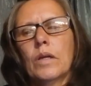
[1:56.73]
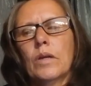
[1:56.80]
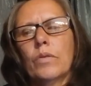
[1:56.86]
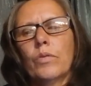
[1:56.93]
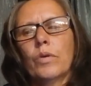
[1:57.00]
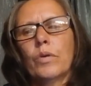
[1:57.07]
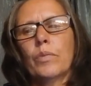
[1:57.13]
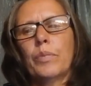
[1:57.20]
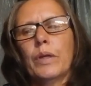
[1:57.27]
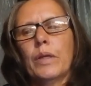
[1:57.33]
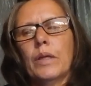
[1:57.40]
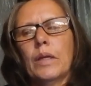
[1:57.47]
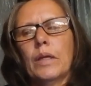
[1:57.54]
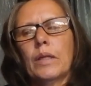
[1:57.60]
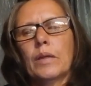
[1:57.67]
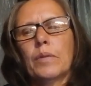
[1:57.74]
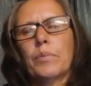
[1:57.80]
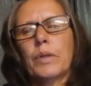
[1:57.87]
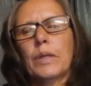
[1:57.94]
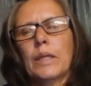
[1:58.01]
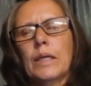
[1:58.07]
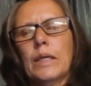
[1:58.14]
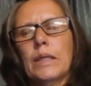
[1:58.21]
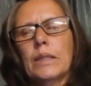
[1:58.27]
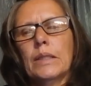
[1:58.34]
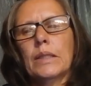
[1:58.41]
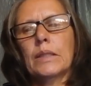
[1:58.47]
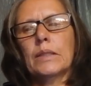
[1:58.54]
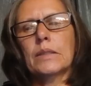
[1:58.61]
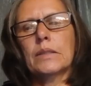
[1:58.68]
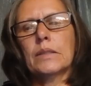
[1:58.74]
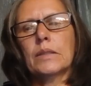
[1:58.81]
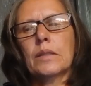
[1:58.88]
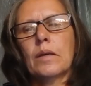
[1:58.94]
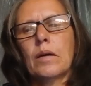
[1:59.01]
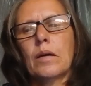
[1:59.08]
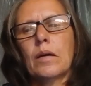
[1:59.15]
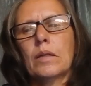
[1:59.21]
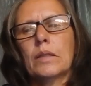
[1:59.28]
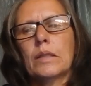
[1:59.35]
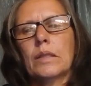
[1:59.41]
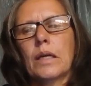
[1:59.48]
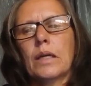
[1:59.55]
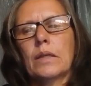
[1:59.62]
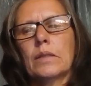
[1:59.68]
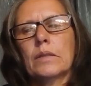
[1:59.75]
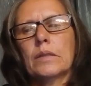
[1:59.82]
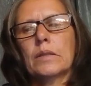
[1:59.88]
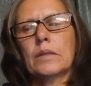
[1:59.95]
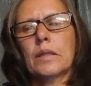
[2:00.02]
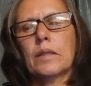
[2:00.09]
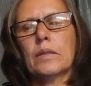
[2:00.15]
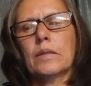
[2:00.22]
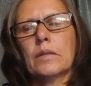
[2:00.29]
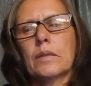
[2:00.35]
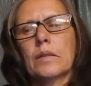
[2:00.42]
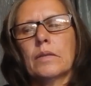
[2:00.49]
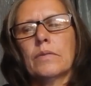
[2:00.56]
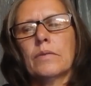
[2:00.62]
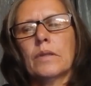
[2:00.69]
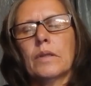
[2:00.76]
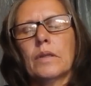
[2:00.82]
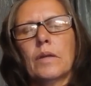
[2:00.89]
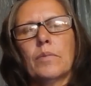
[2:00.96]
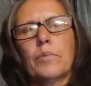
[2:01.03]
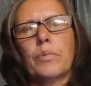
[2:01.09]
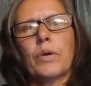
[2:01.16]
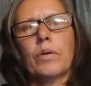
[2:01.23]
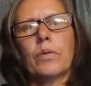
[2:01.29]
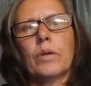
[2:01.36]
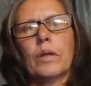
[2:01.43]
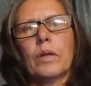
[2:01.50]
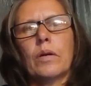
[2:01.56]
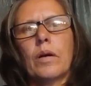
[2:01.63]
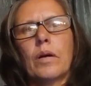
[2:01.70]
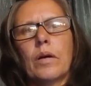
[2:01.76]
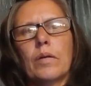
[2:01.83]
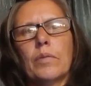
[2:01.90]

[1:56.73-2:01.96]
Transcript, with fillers: will be in the playlist on Gail's Southern Living and Broken Heart